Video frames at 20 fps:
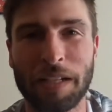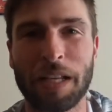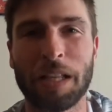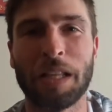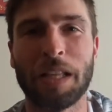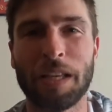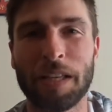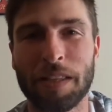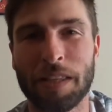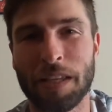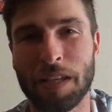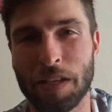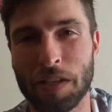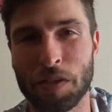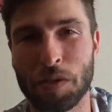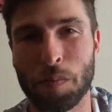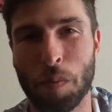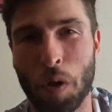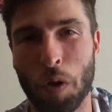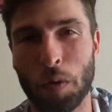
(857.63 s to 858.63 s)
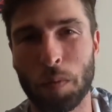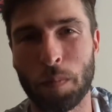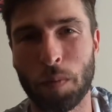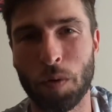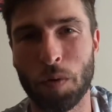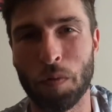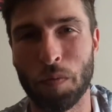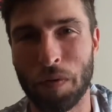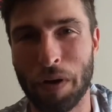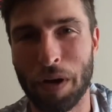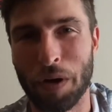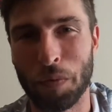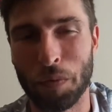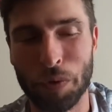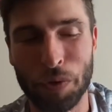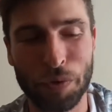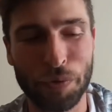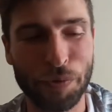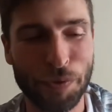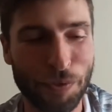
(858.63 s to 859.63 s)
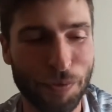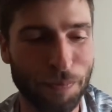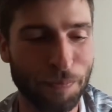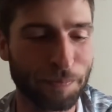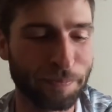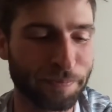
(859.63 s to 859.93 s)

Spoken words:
I like the smaller profile reels.